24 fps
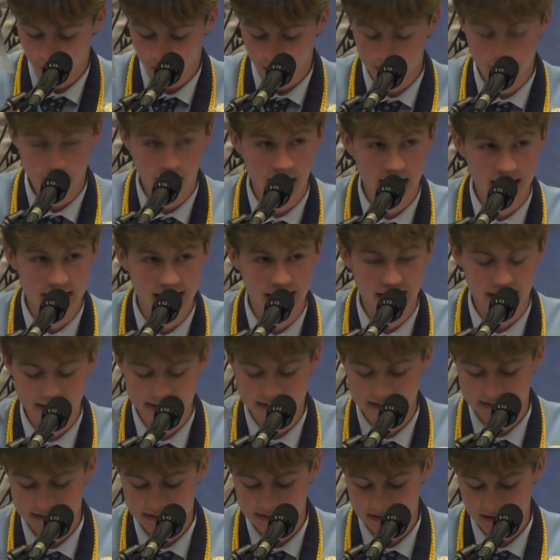in my
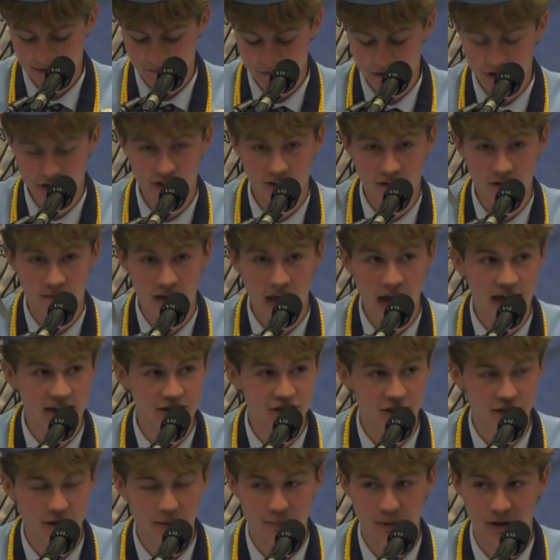case, if you should have
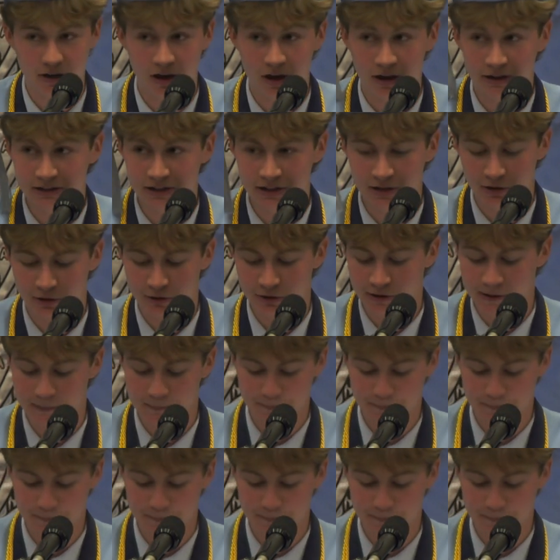actually put on deodorant.